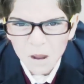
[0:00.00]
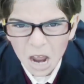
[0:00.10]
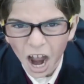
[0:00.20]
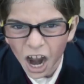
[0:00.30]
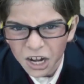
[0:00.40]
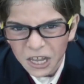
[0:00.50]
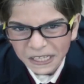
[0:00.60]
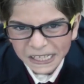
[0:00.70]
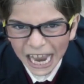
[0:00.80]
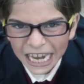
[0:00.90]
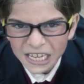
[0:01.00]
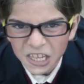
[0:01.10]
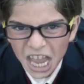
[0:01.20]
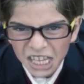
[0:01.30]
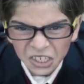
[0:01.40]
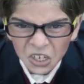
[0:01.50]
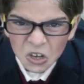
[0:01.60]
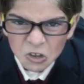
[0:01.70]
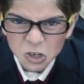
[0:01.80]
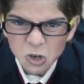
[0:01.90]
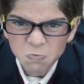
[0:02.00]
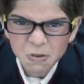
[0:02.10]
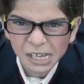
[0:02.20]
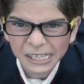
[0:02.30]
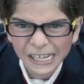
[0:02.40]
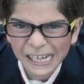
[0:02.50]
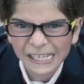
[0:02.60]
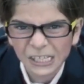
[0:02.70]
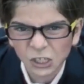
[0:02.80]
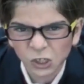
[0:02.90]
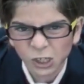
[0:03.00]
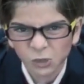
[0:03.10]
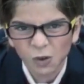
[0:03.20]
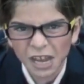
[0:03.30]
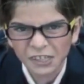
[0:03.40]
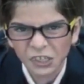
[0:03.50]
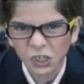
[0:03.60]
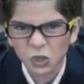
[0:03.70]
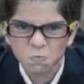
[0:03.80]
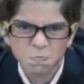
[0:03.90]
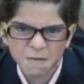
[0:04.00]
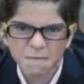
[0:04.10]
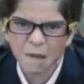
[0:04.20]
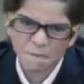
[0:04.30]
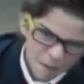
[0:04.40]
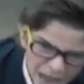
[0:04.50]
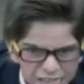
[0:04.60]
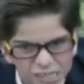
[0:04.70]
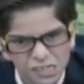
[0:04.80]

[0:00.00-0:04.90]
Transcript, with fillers: behind a tiny desk, you'll be saying your regret, you'll be my pet.